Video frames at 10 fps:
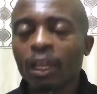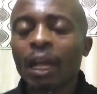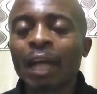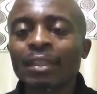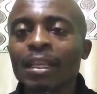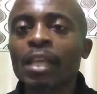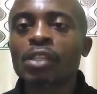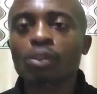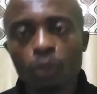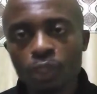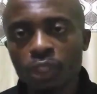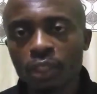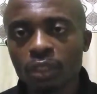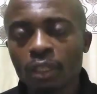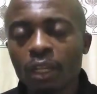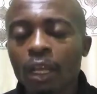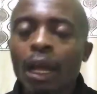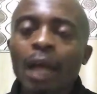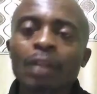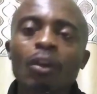and estrogen
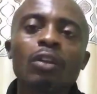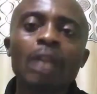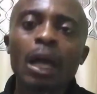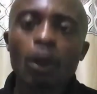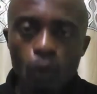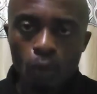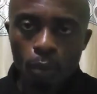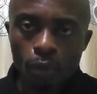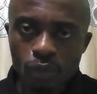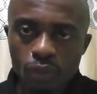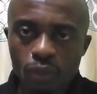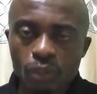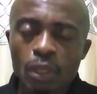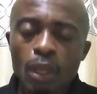and other hormones.